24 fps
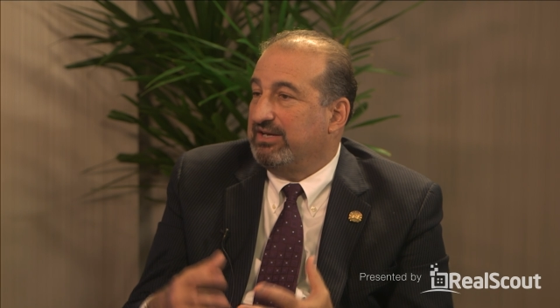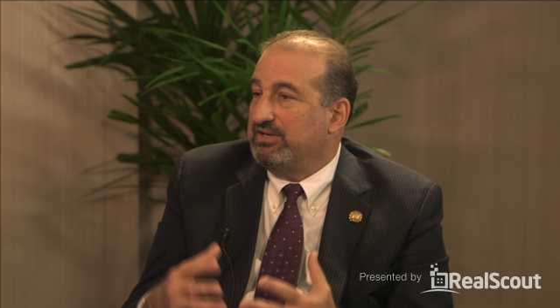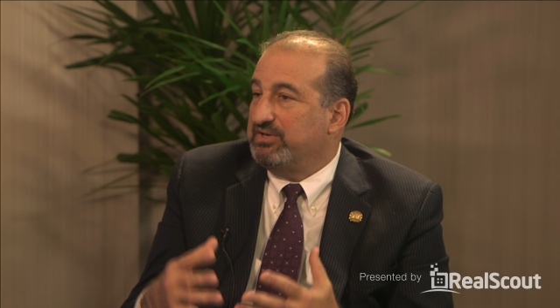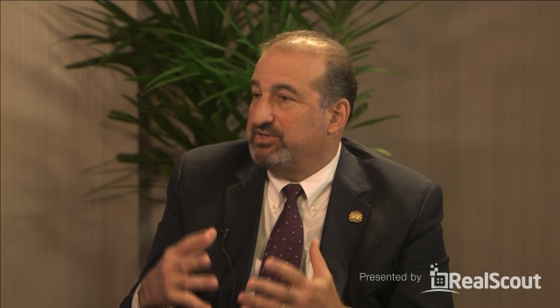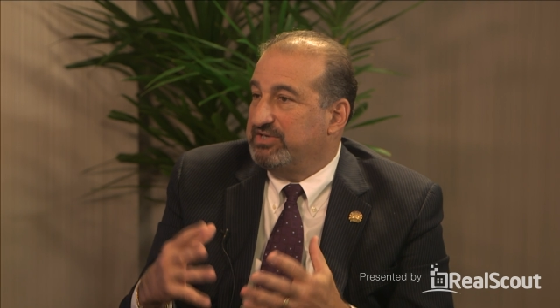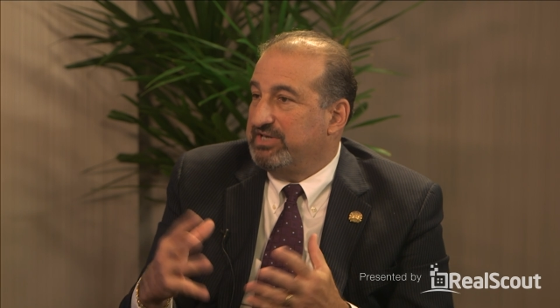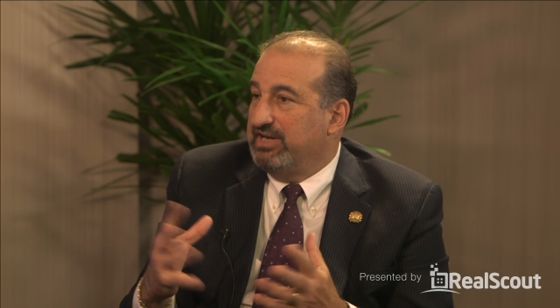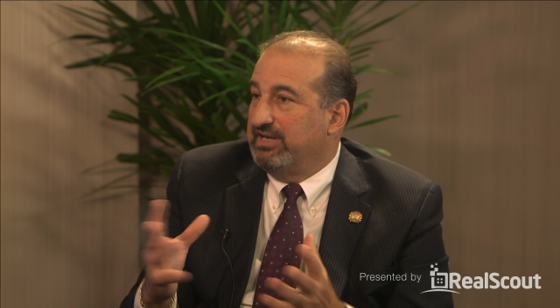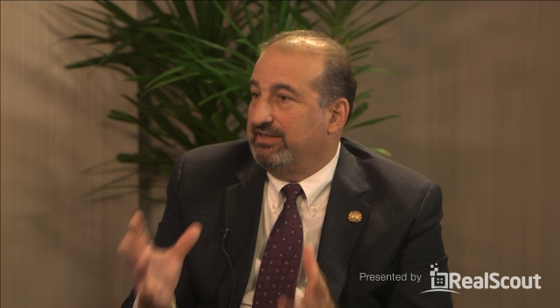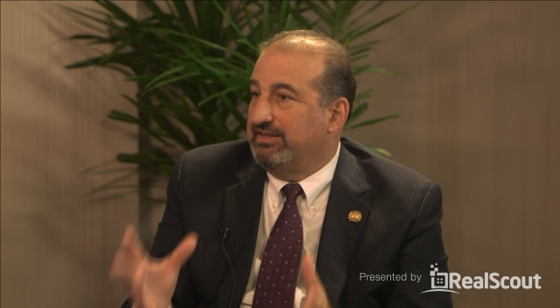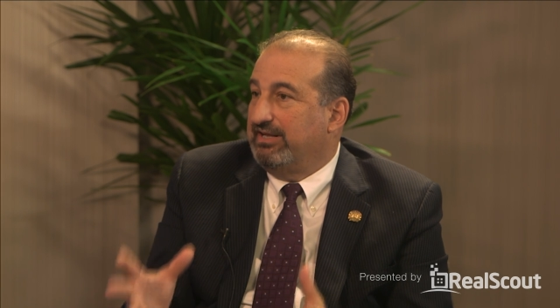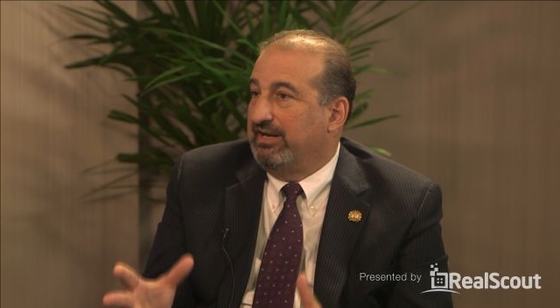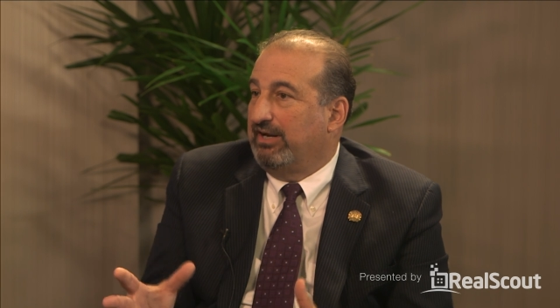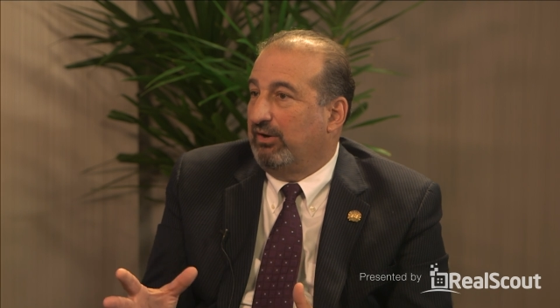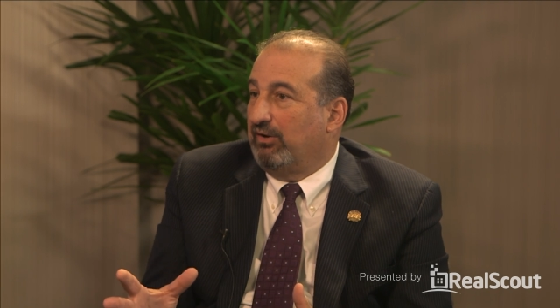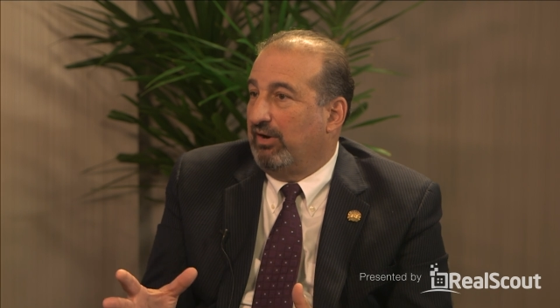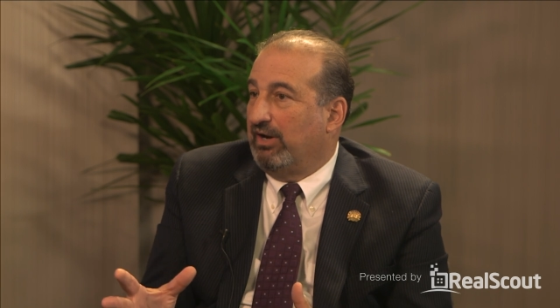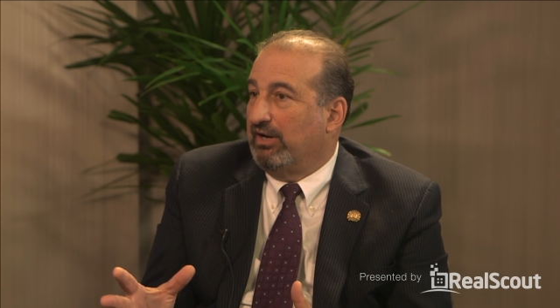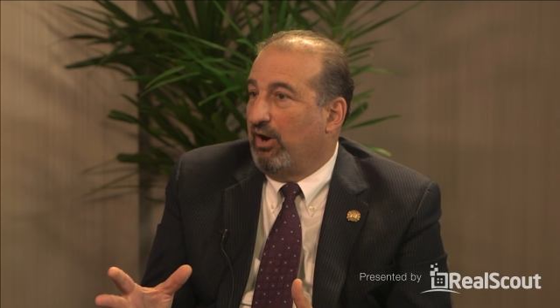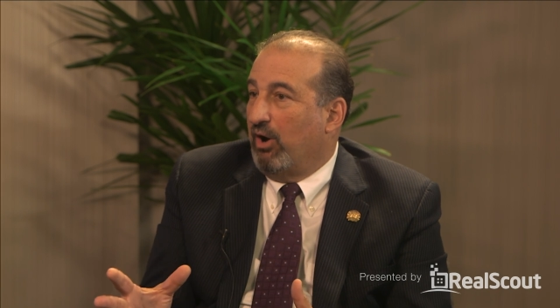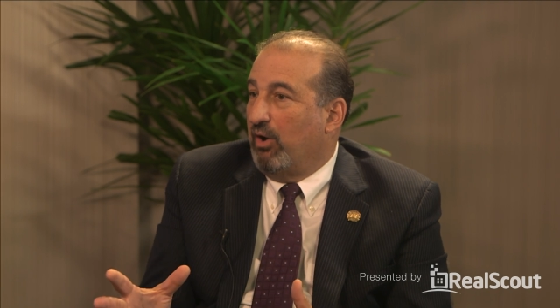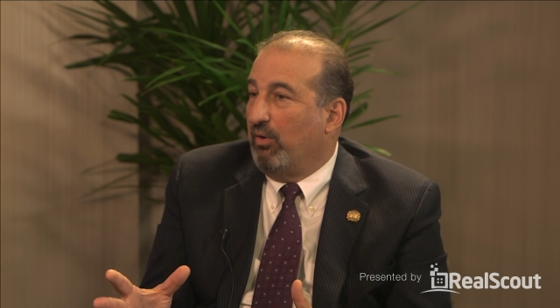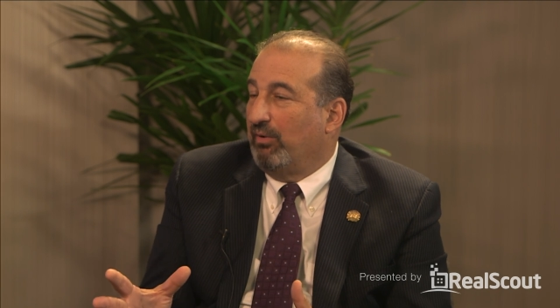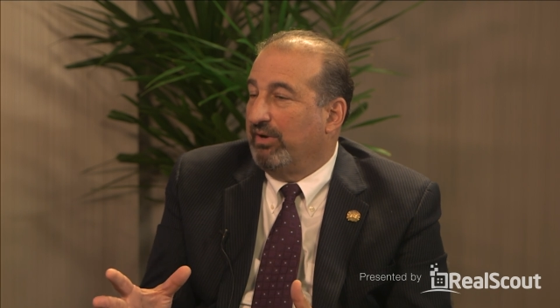sit there
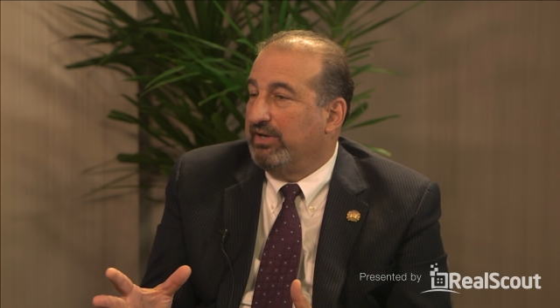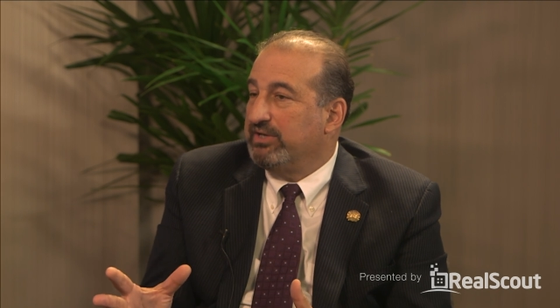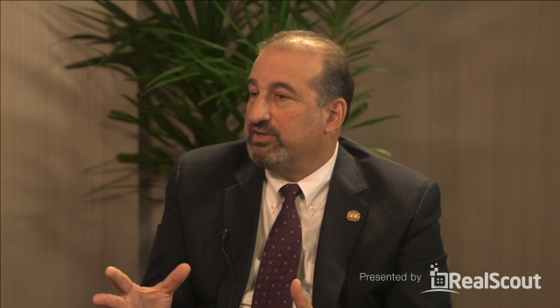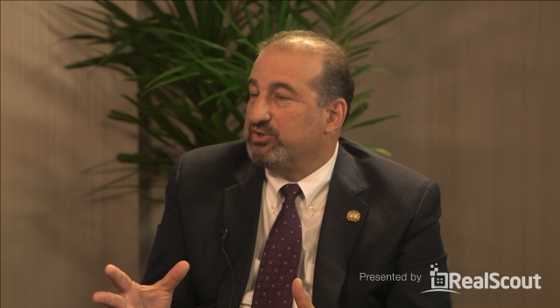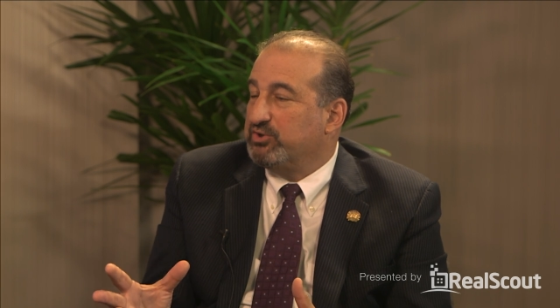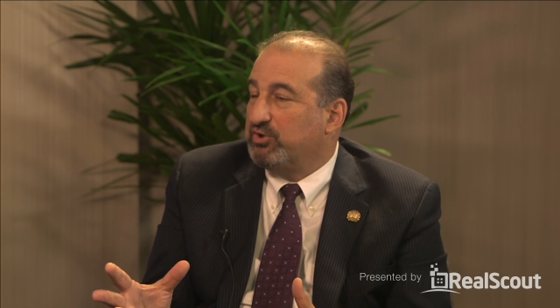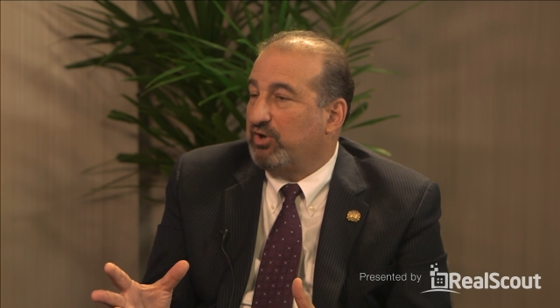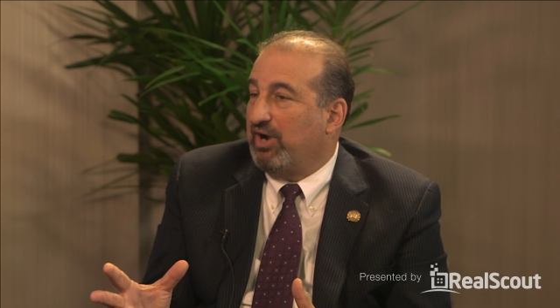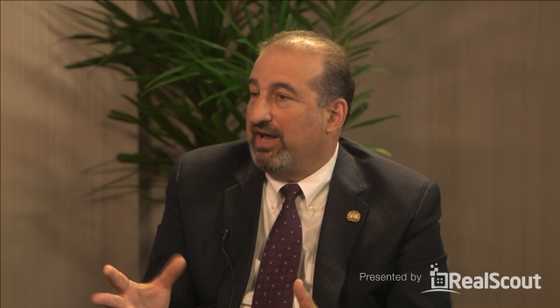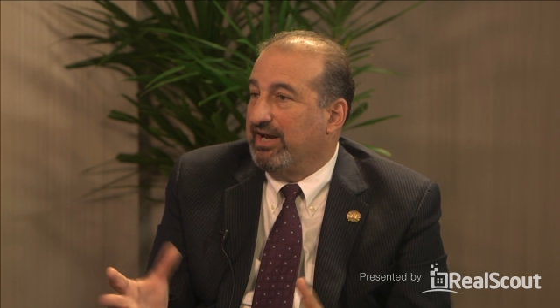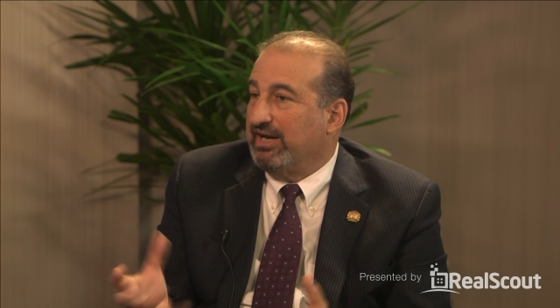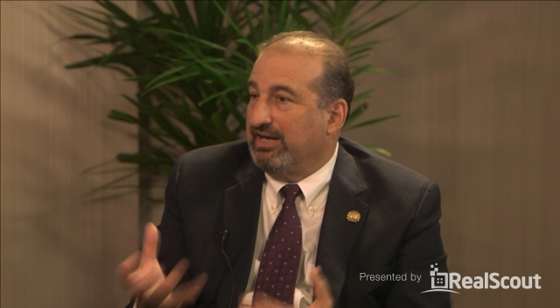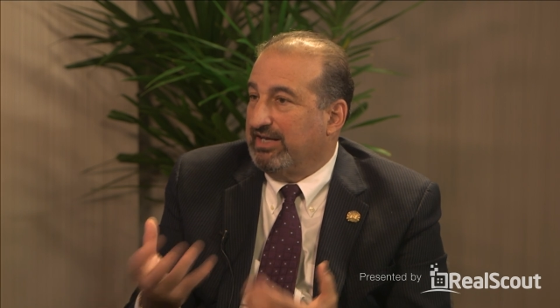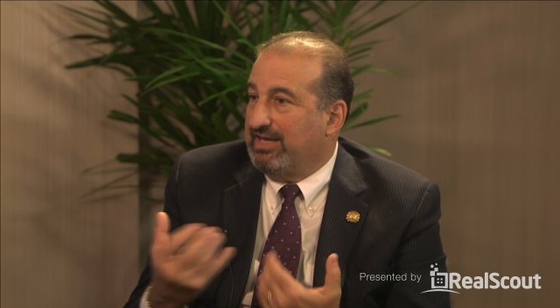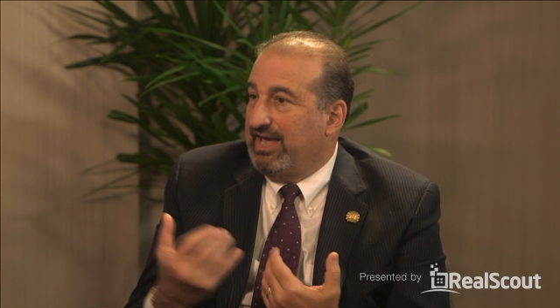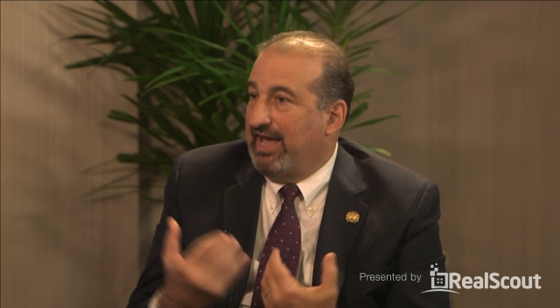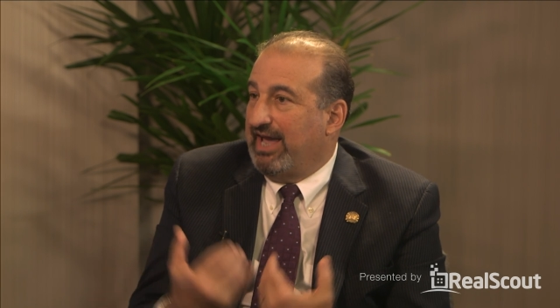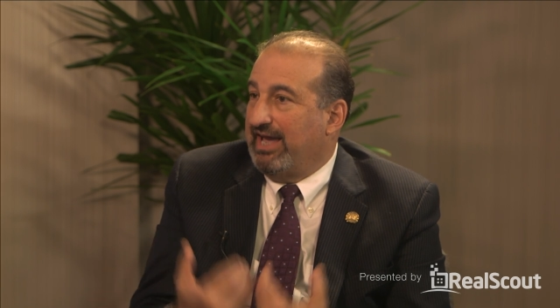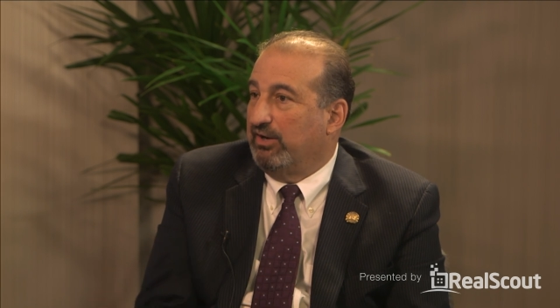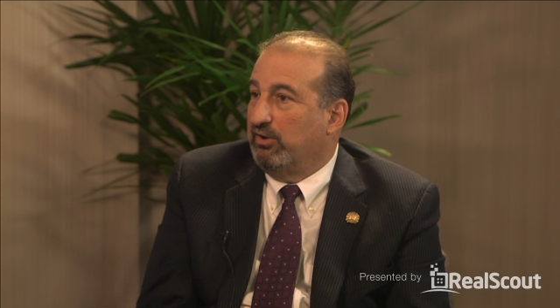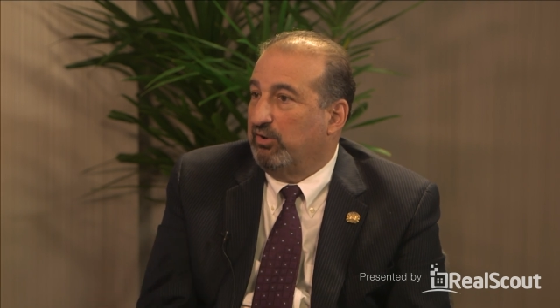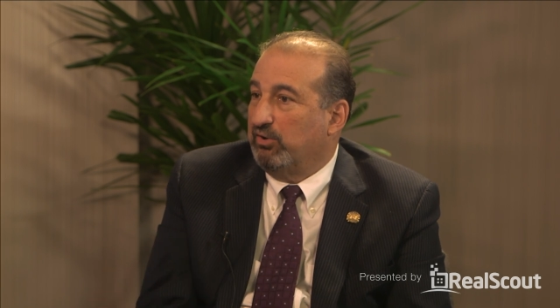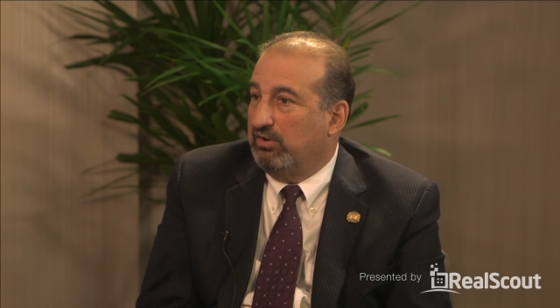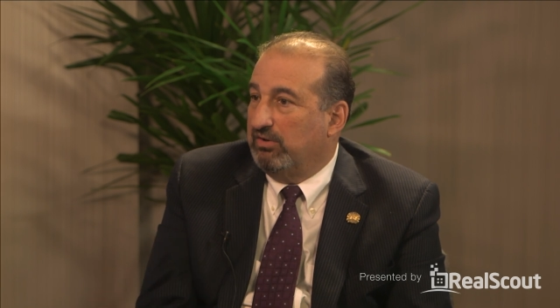and always try to
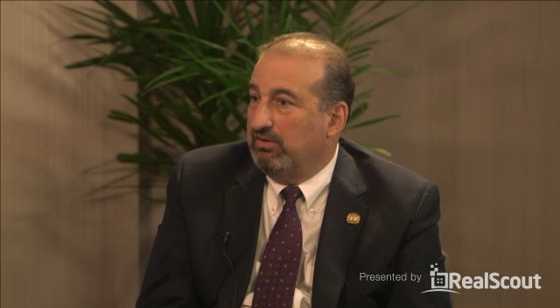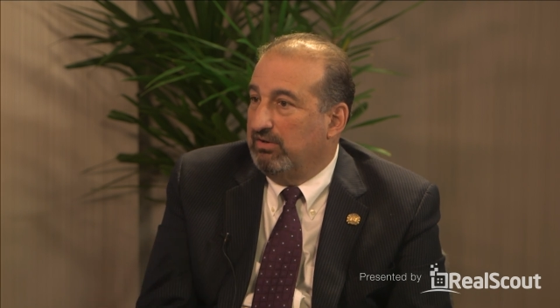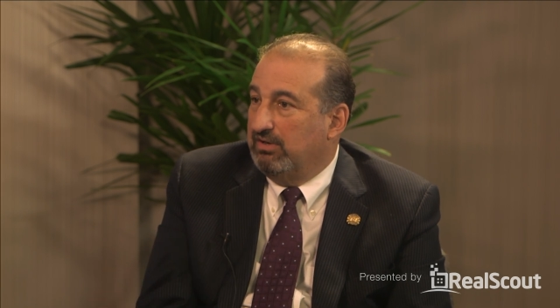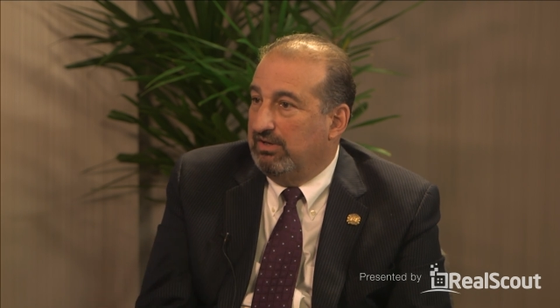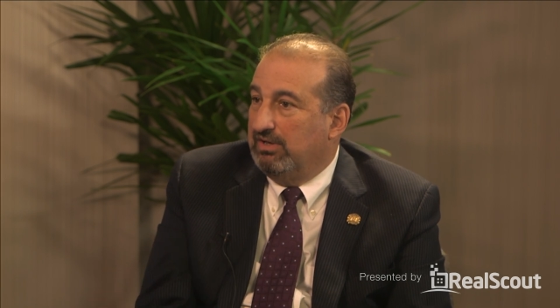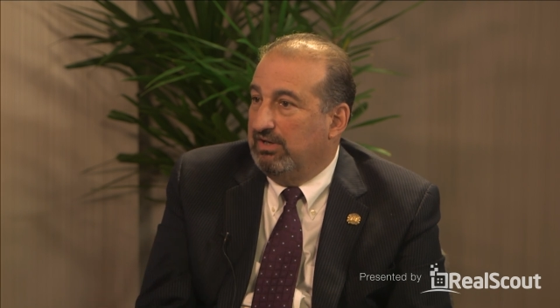cater,